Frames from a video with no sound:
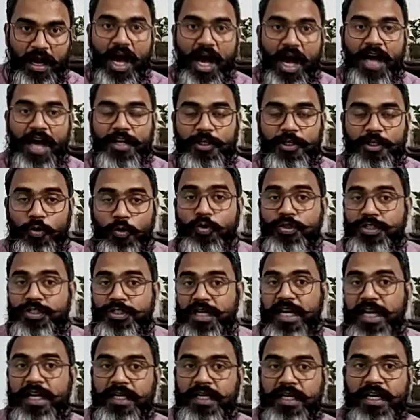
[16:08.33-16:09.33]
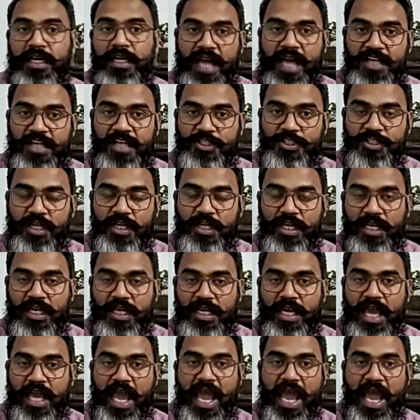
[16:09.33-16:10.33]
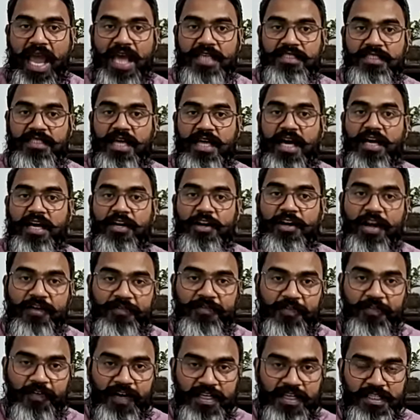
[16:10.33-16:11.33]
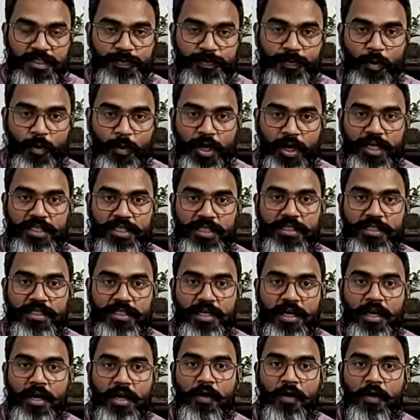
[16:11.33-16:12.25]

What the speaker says: are used internationally as a reference point